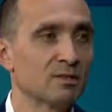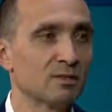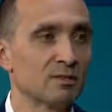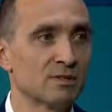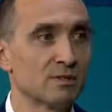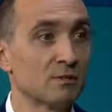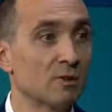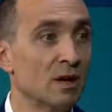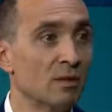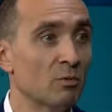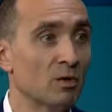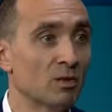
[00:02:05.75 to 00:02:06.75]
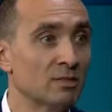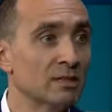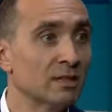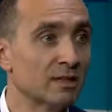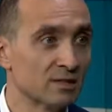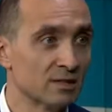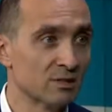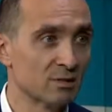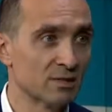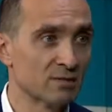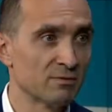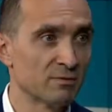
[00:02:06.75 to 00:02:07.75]
So it's a more utility
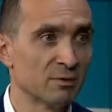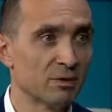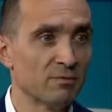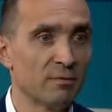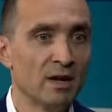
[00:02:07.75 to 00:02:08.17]
situation for you.